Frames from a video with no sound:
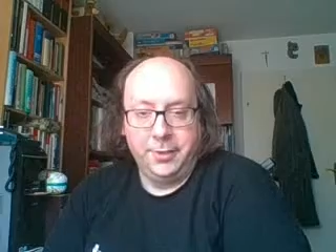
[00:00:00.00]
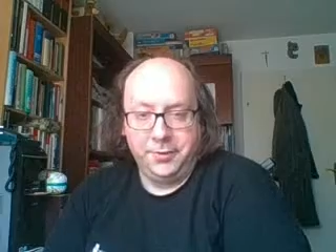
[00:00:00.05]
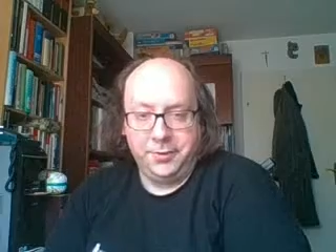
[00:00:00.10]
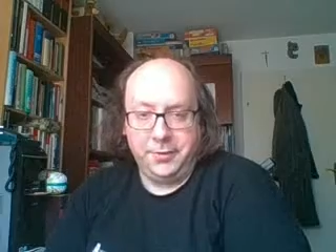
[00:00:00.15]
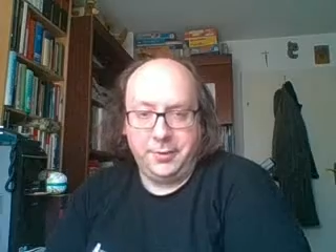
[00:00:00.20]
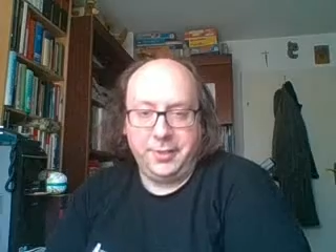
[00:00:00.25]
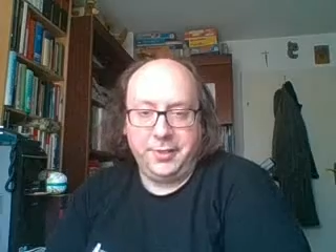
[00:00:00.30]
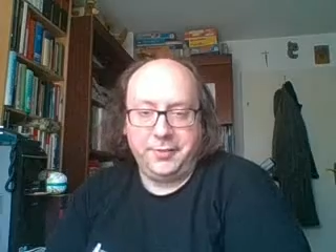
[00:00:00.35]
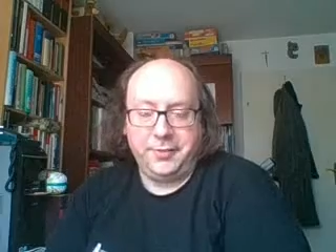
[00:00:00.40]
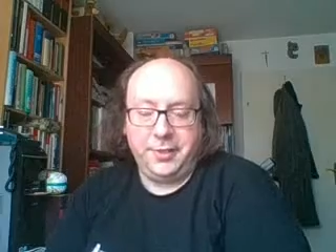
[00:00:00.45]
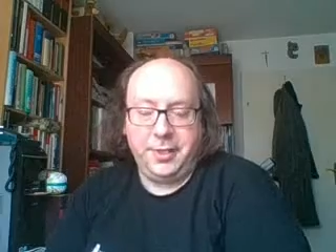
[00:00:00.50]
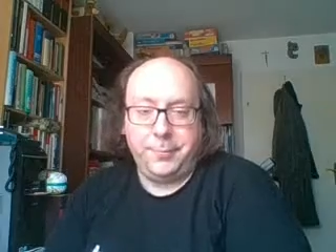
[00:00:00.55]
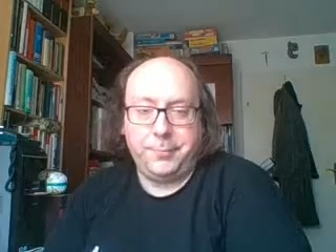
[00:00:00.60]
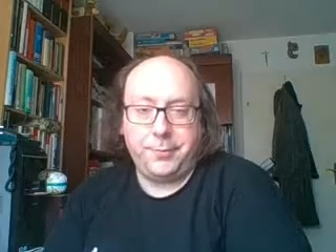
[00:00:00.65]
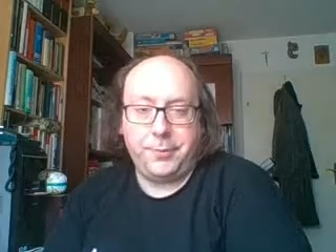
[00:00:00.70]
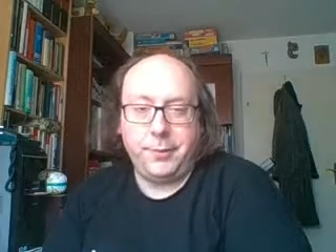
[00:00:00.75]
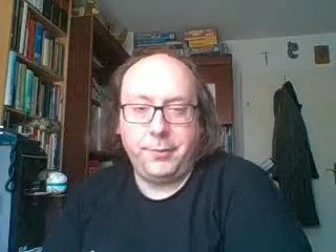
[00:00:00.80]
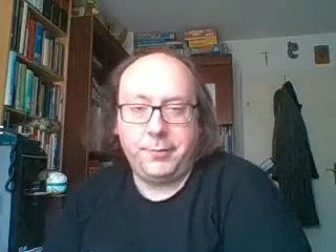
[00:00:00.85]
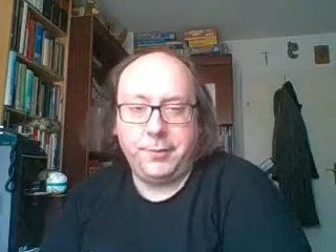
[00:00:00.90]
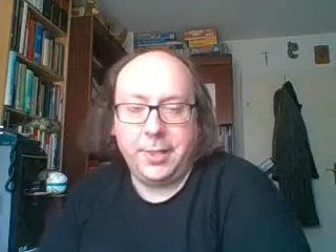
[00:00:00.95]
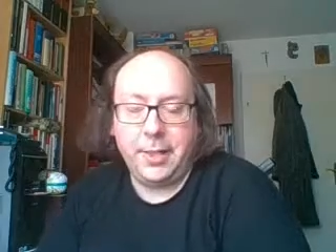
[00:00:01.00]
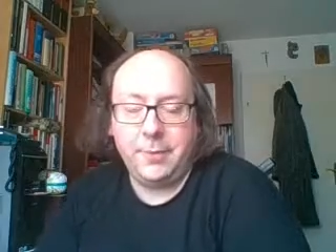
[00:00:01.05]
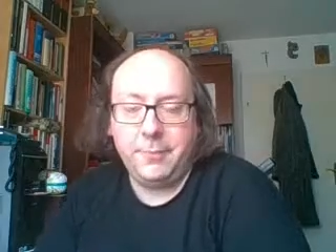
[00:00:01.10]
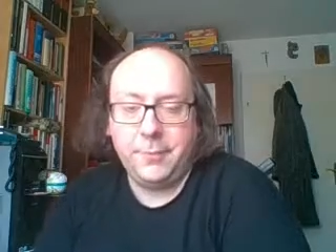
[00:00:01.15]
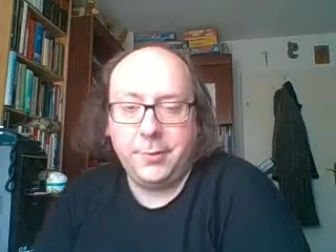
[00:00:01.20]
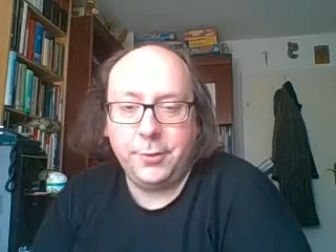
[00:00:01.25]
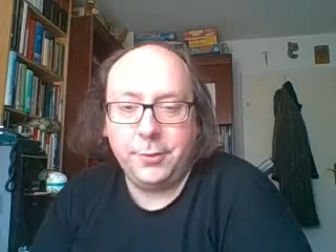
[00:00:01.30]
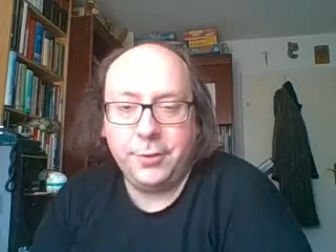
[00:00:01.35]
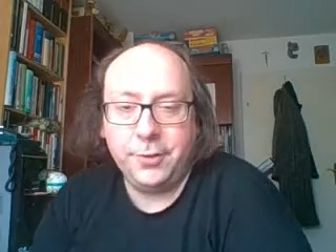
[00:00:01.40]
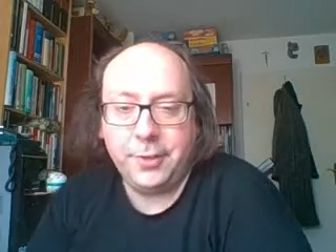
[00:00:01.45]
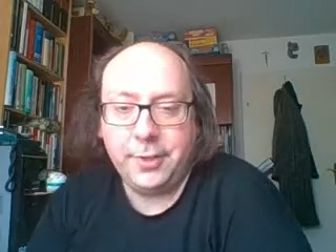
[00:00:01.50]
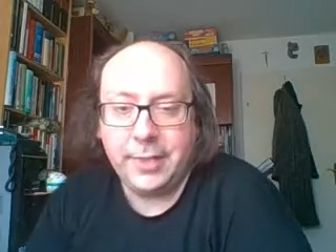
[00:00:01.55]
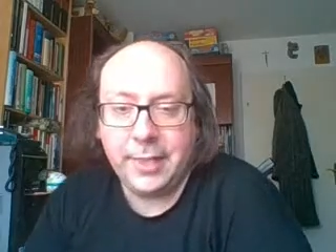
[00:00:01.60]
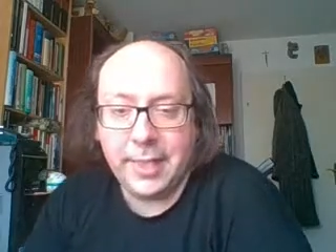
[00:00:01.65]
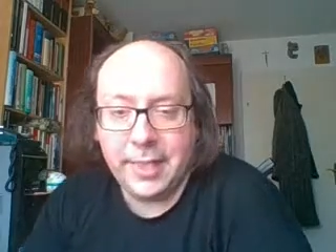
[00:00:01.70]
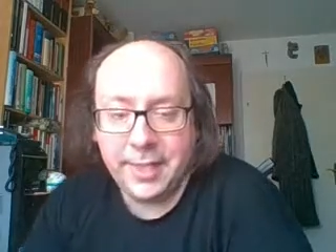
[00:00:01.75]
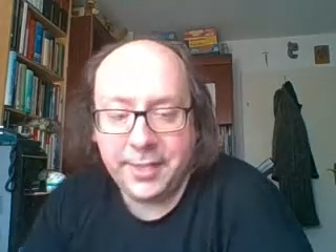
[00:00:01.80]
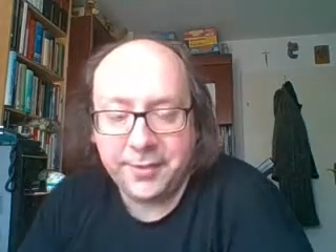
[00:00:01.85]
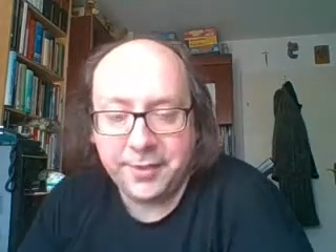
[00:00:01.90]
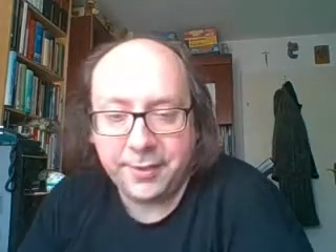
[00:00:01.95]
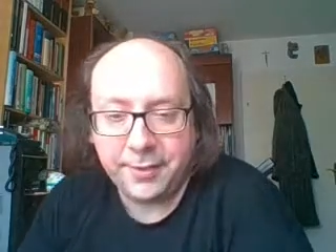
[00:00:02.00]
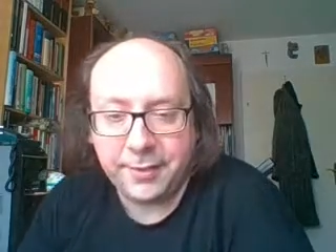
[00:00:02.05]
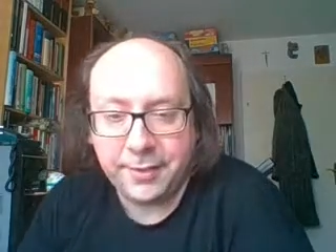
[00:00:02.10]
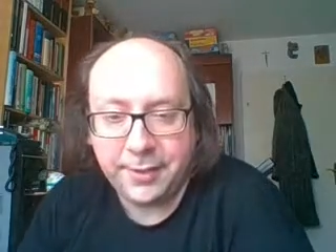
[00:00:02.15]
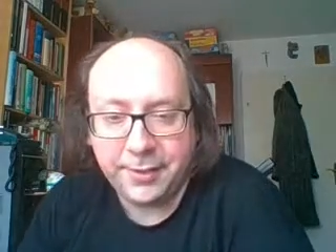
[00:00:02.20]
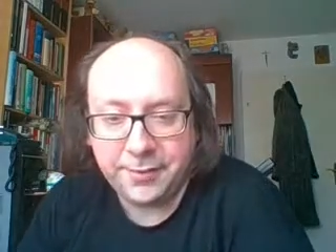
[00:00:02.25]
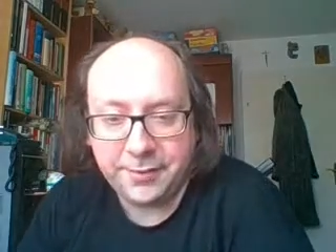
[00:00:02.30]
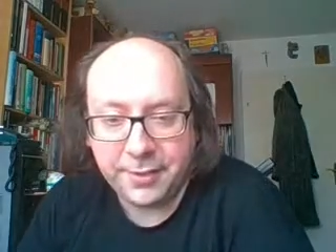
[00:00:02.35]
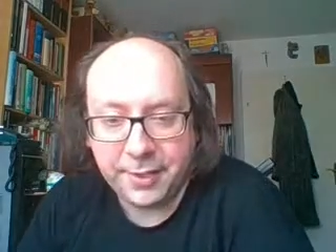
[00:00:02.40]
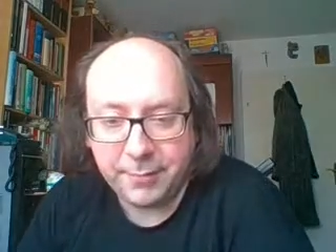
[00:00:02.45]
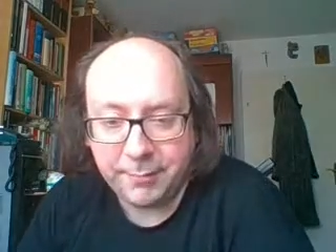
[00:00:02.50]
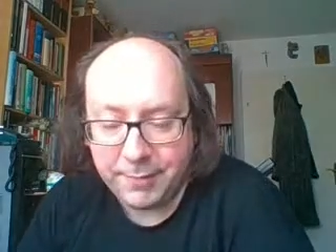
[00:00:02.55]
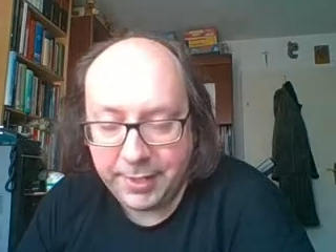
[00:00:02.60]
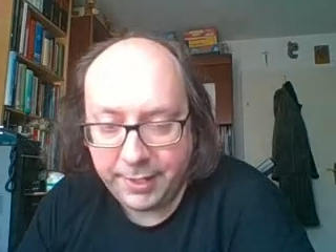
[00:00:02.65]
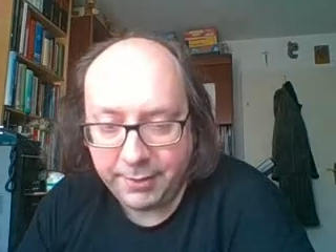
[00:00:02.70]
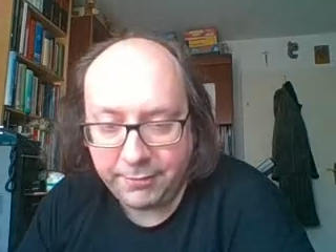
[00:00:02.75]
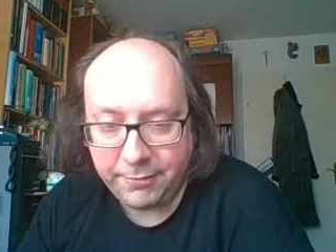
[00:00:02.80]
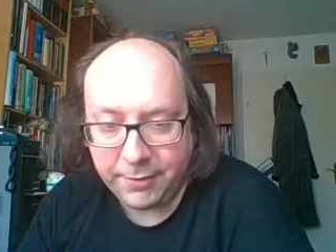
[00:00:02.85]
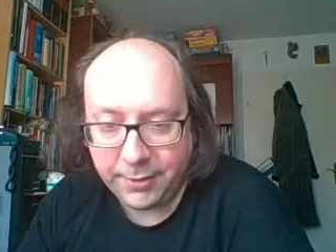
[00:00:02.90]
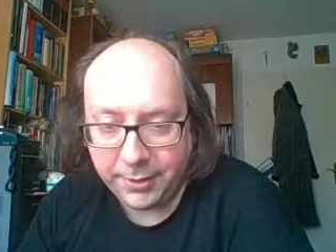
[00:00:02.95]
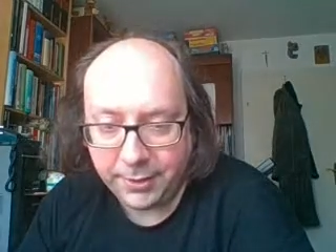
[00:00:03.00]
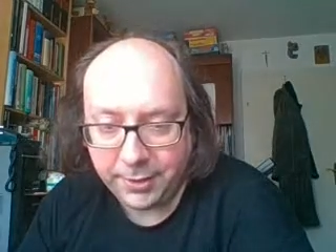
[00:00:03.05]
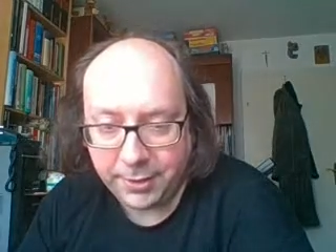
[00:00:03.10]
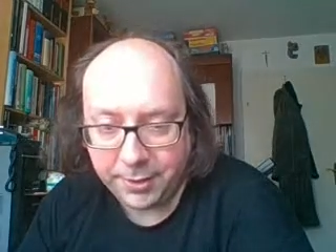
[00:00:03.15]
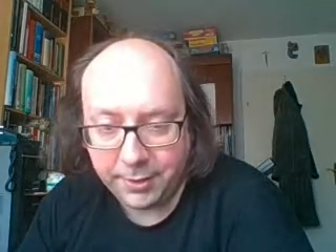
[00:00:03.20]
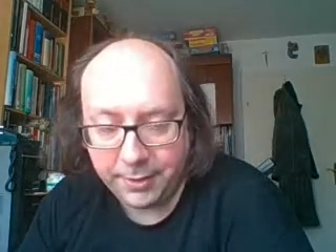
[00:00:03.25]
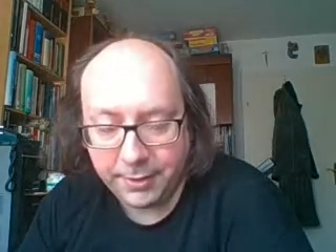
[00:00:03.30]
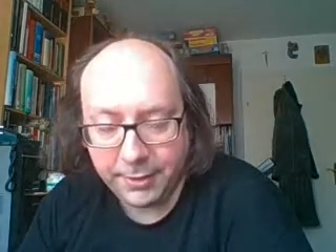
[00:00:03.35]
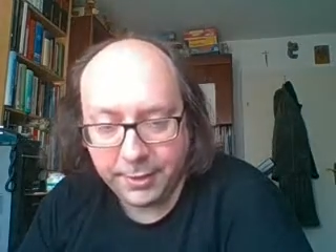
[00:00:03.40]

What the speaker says: C program usually has at least a main function,